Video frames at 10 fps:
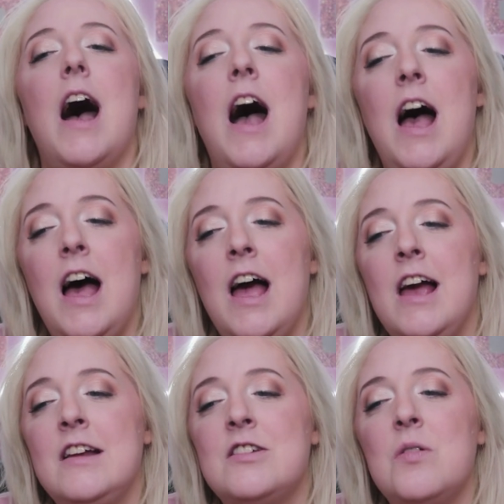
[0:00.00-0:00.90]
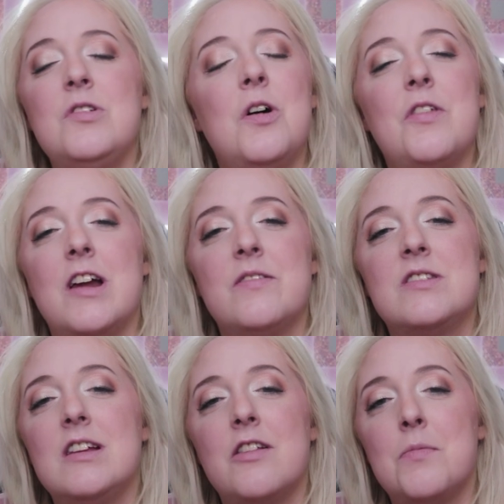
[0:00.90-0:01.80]
I don't know that I've
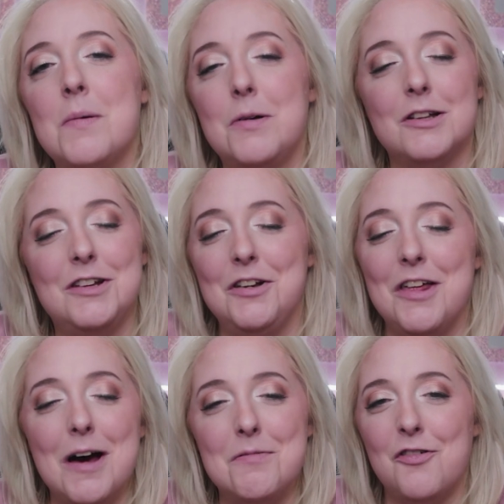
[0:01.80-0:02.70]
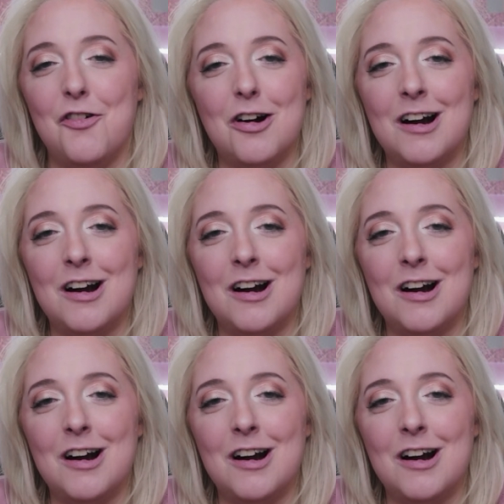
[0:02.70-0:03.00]
seen other people do that before,